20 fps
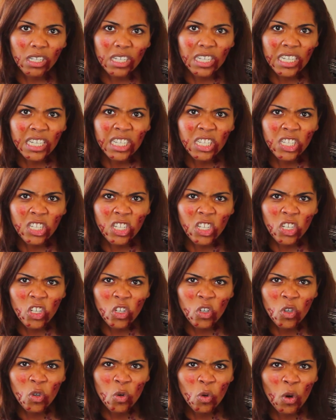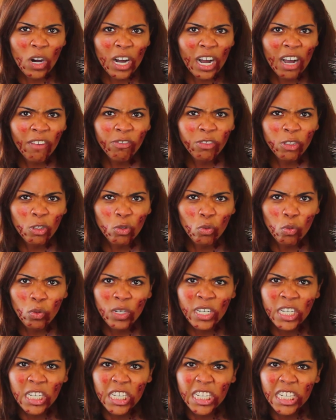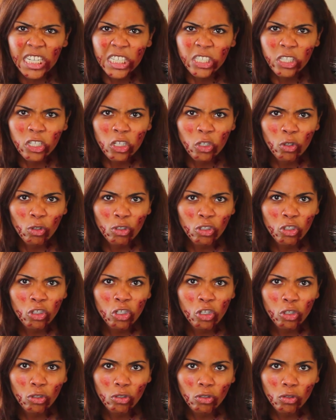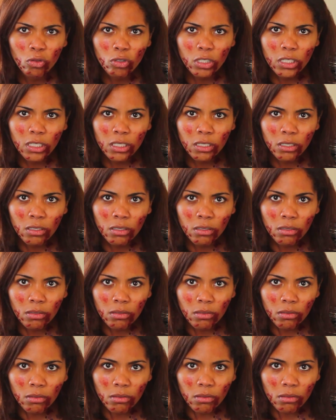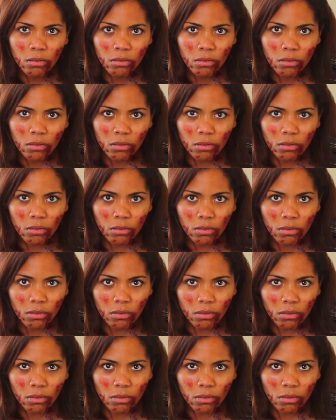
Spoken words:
(no one is talking)